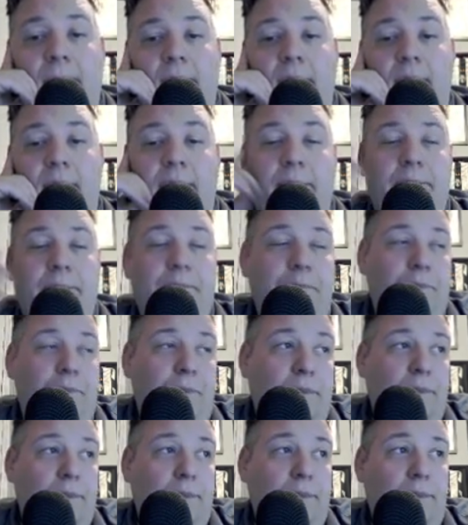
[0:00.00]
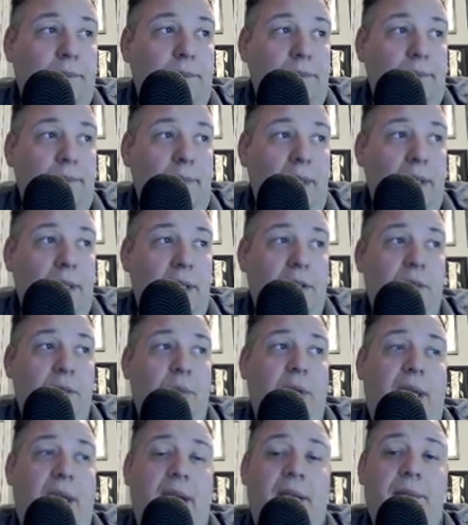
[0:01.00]
This is
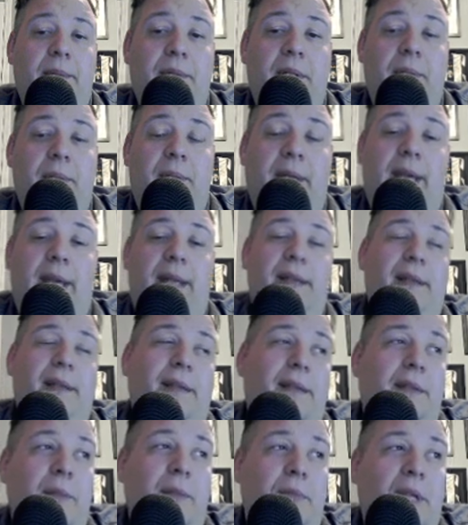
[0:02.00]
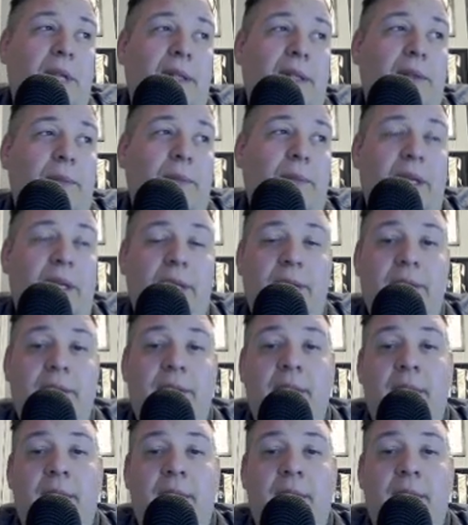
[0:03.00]
where that comes into play. And this is subjective because,